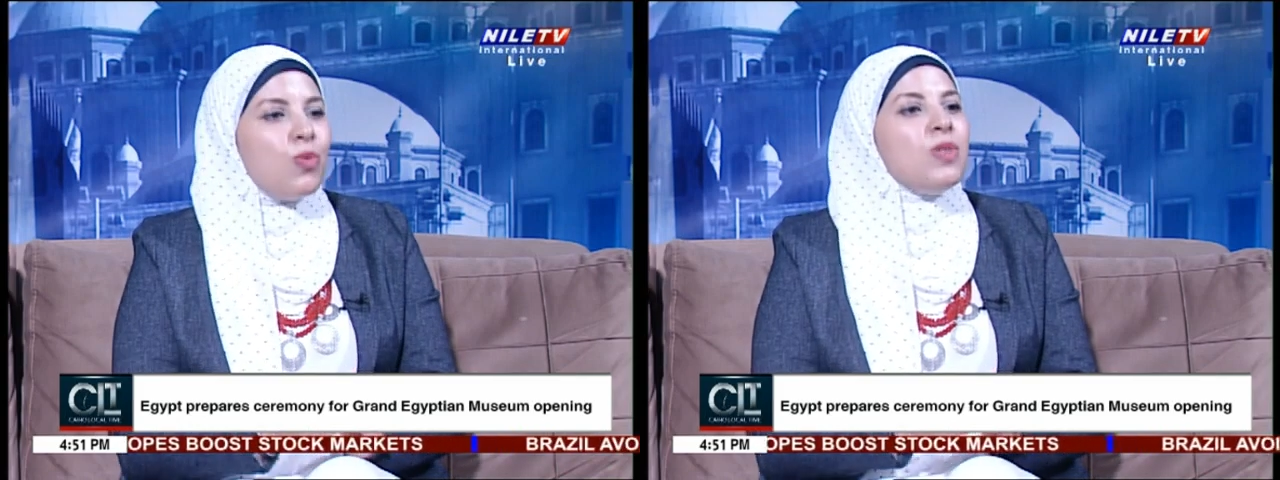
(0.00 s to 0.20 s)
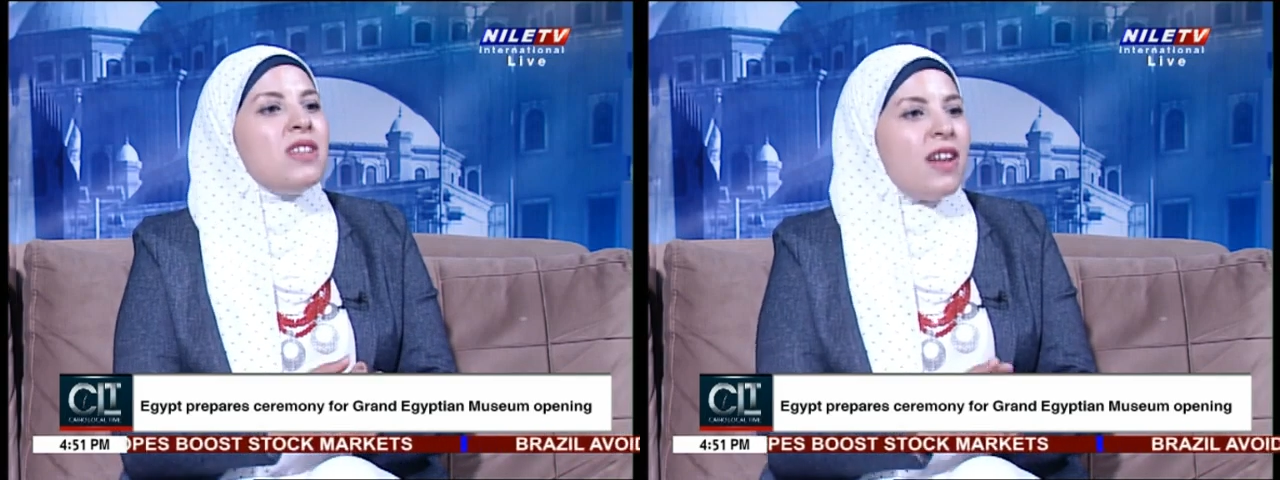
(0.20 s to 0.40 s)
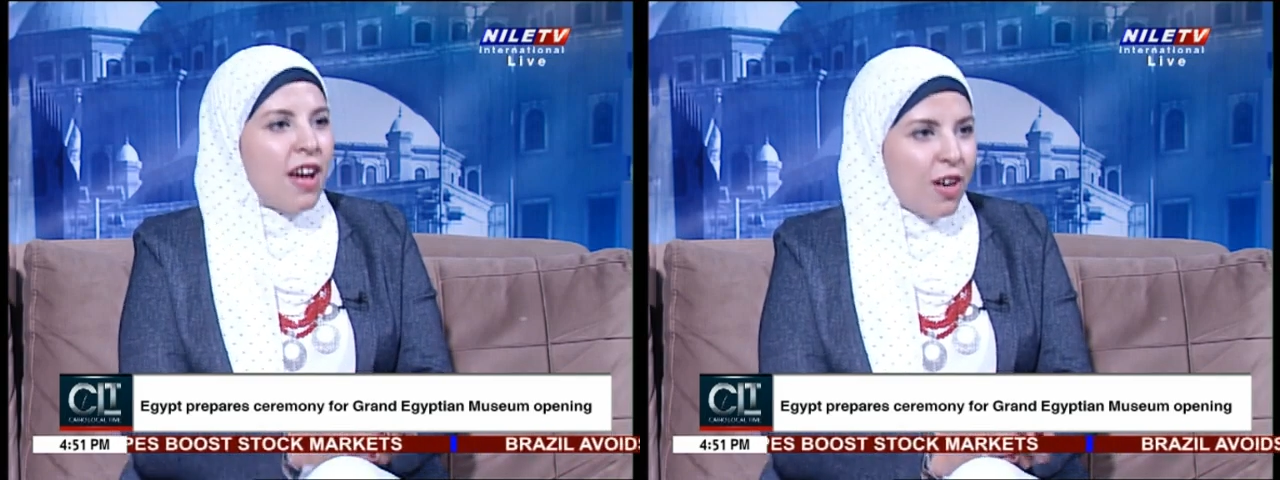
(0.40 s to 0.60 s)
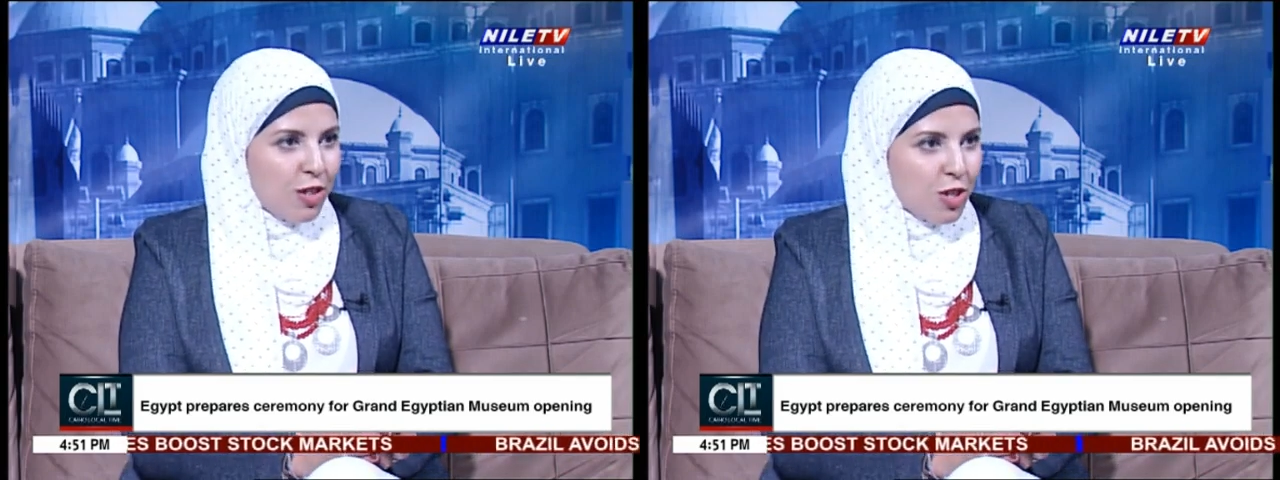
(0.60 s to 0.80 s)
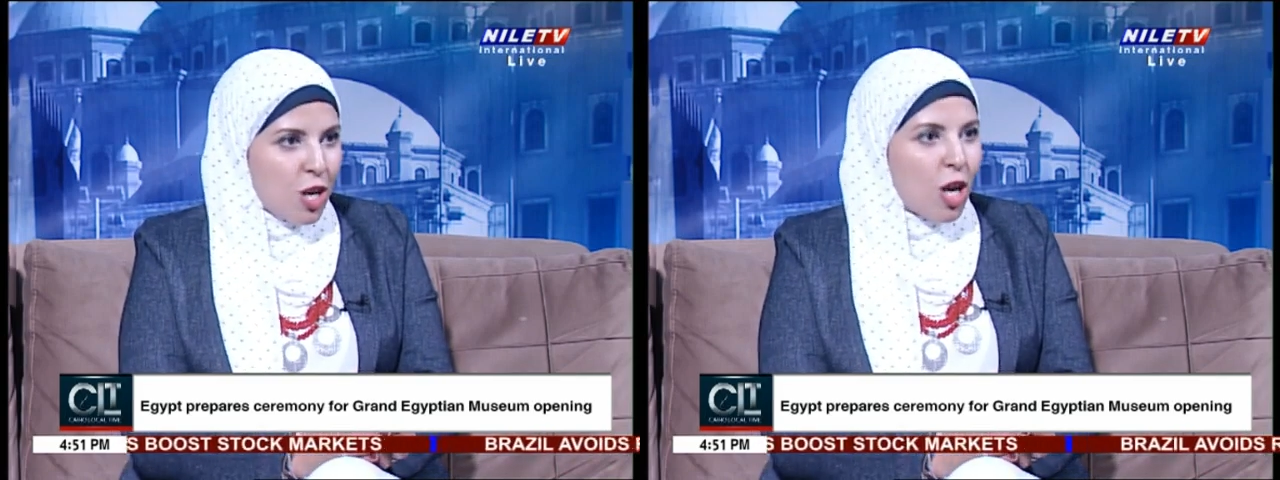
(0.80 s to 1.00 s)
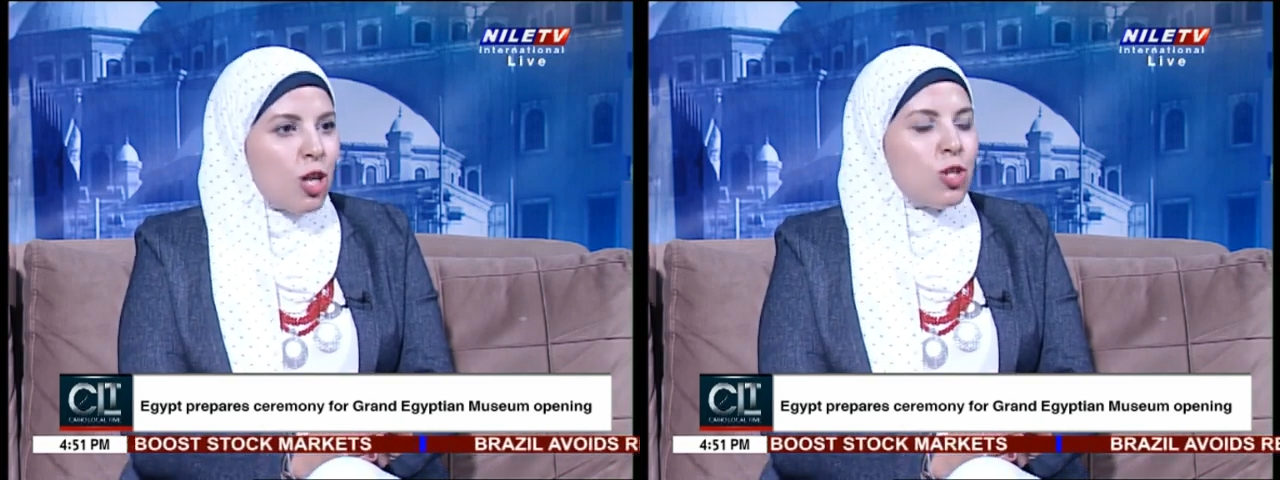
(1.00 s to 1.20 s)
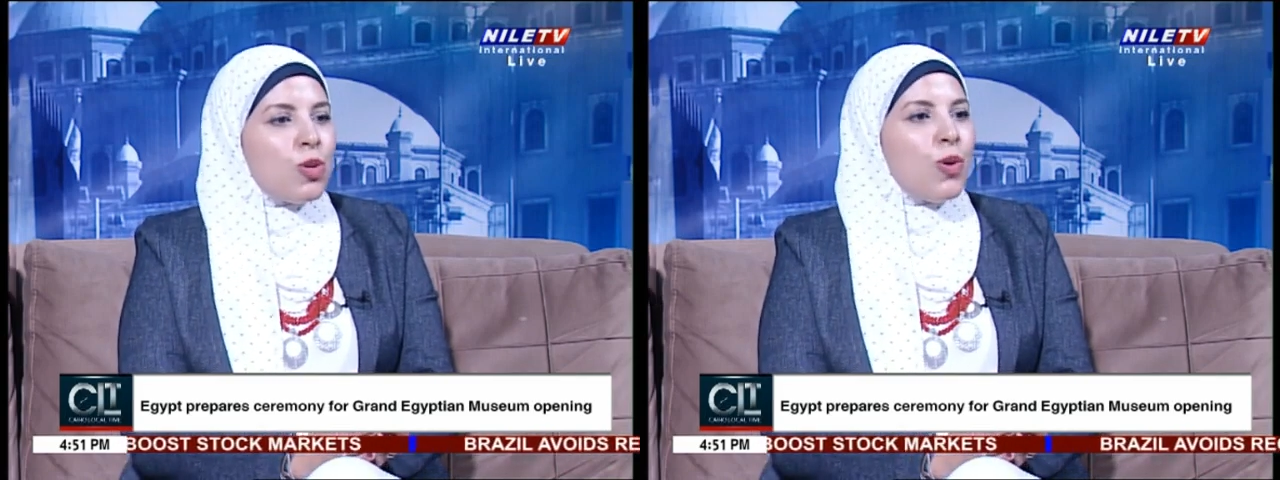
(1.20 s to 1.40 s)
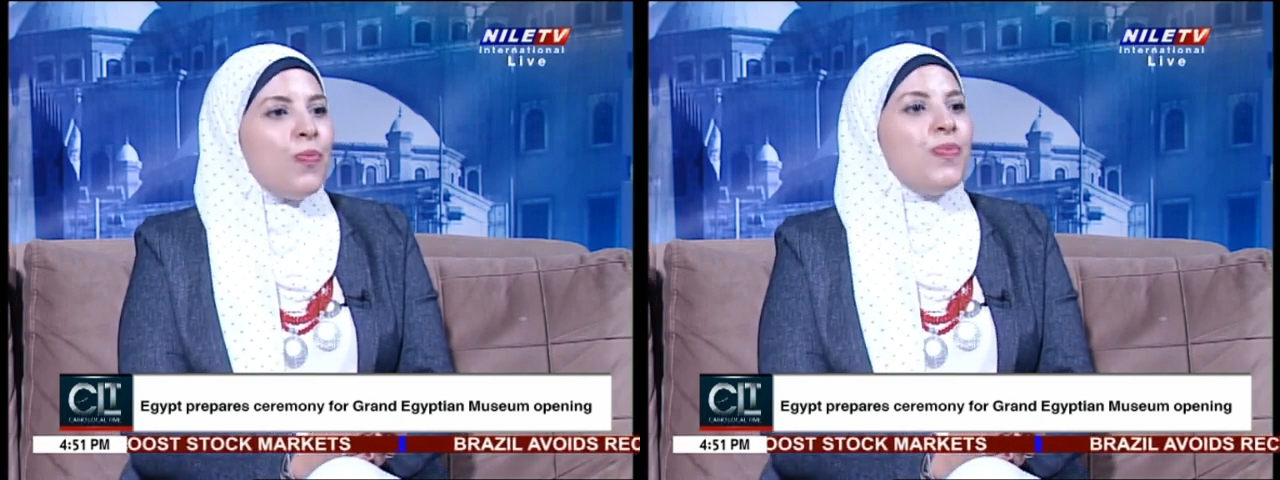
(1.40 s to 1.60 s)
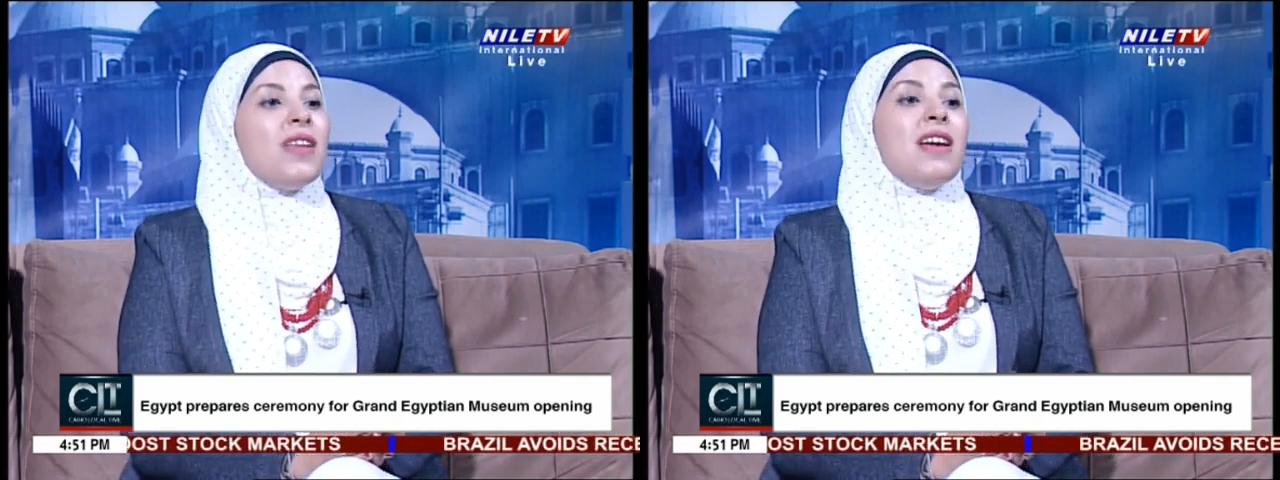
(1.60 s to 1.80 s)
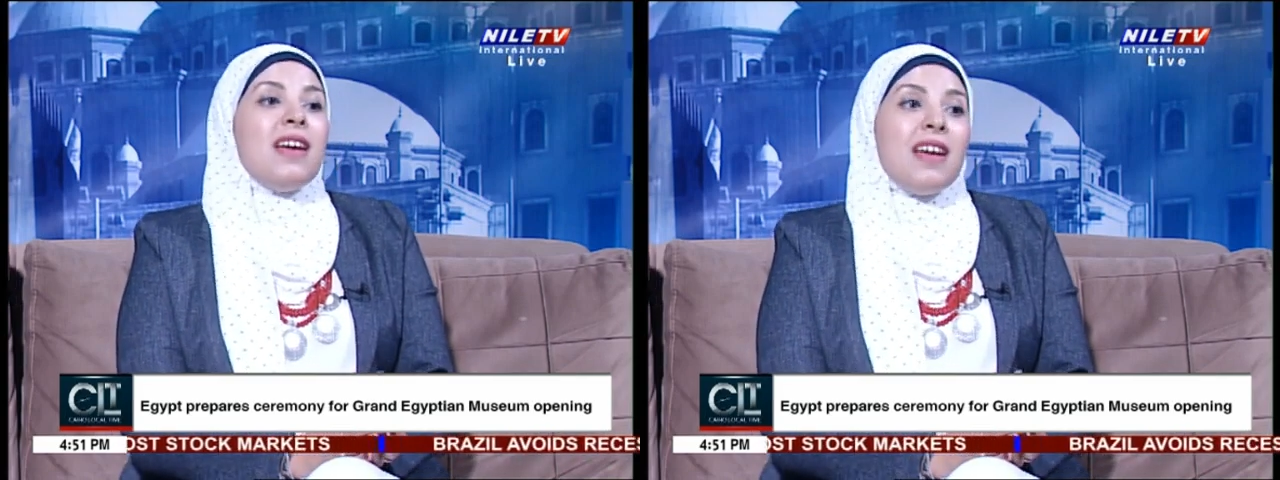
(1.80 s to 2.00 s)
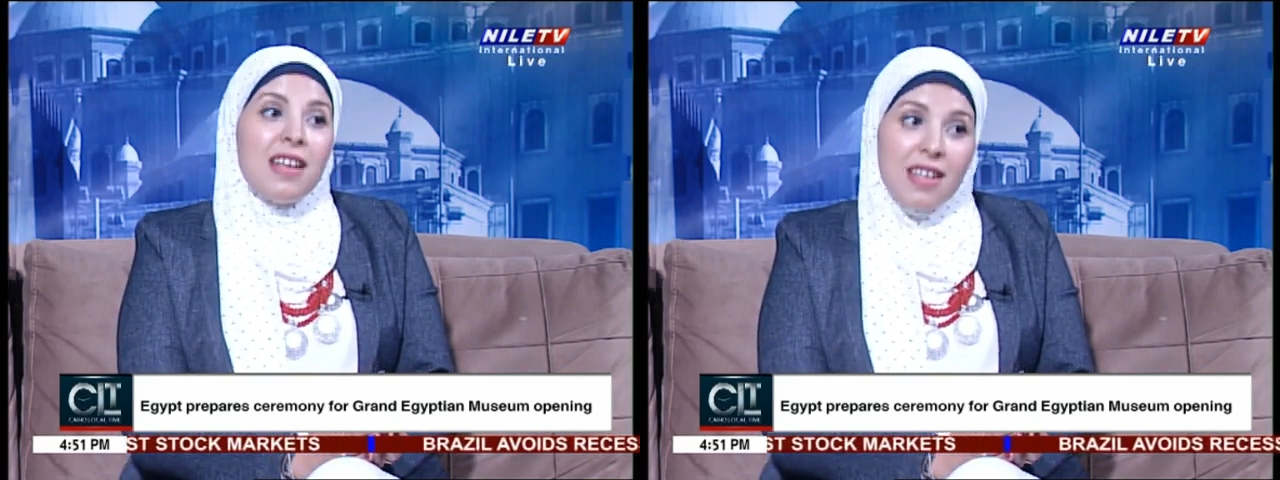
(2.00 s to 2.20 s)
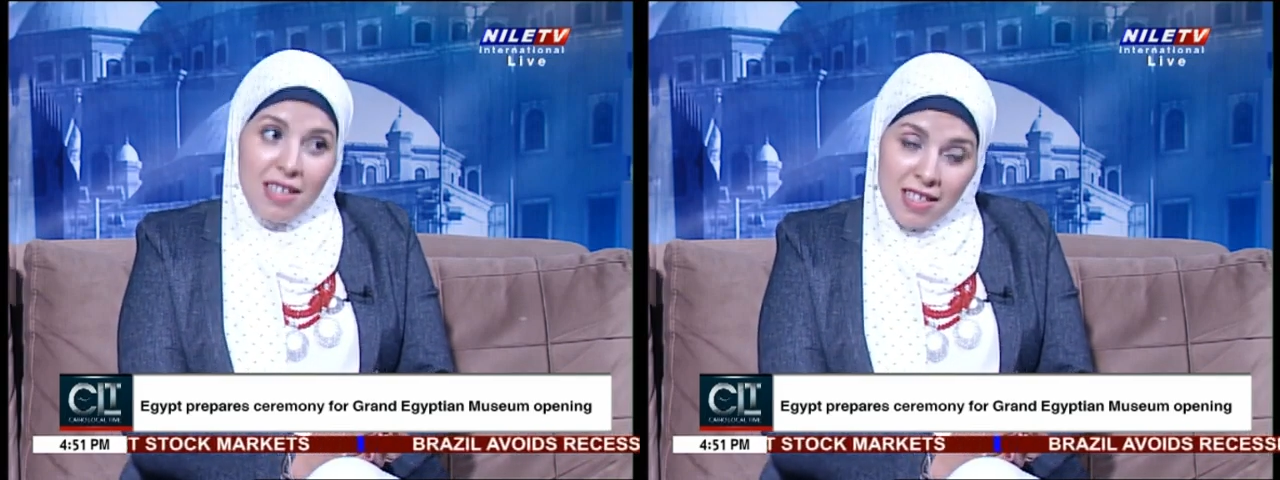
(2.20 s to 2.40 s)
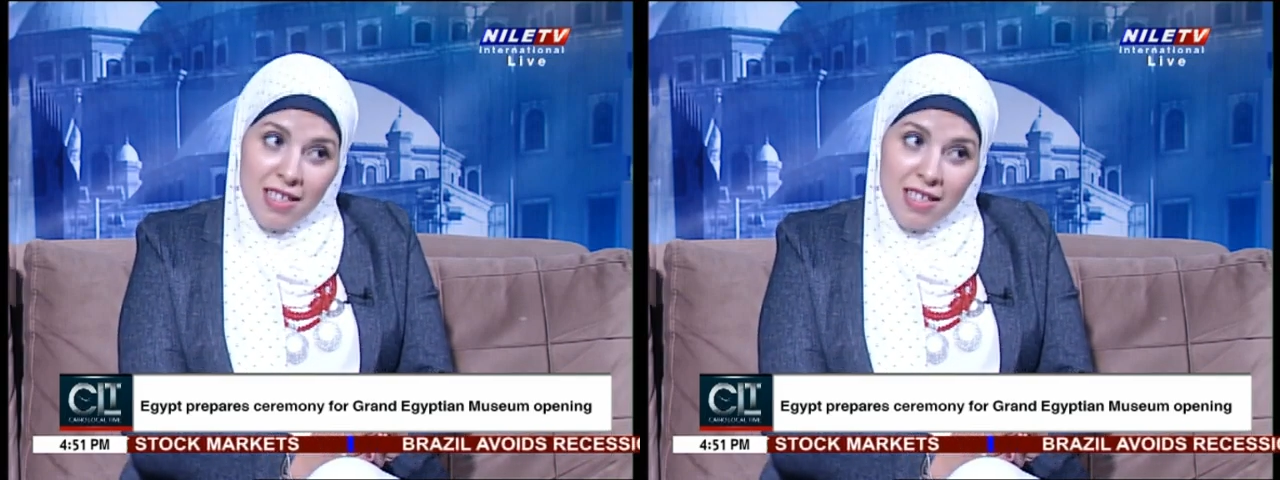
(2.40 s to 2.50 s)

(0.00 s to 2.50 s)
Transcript: with their heritage. In a fun so and interactive